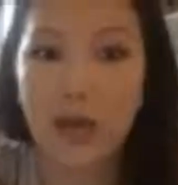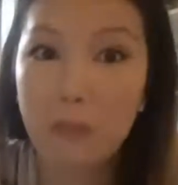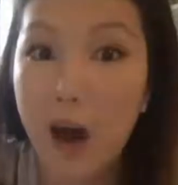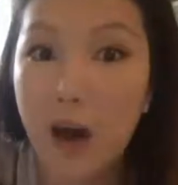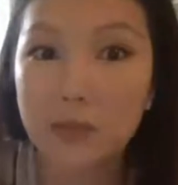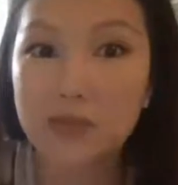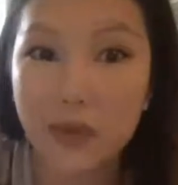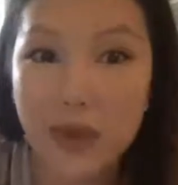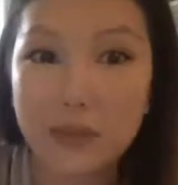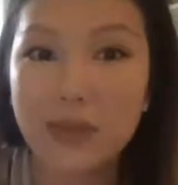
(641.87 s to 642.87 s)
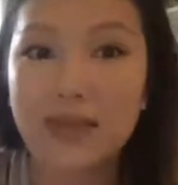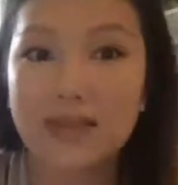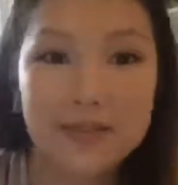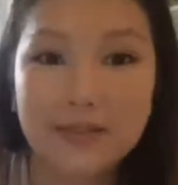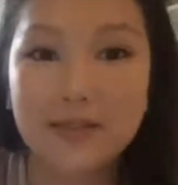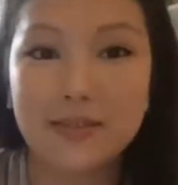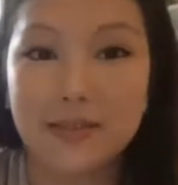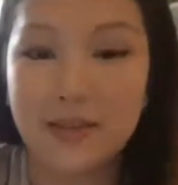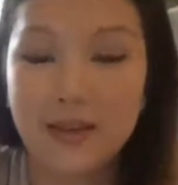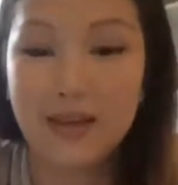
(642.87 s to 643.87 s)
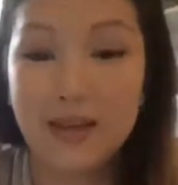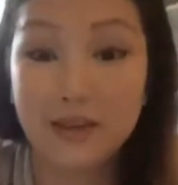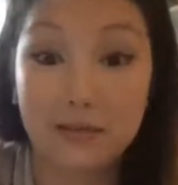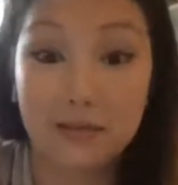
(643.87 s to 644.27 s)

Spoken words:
mom's family is in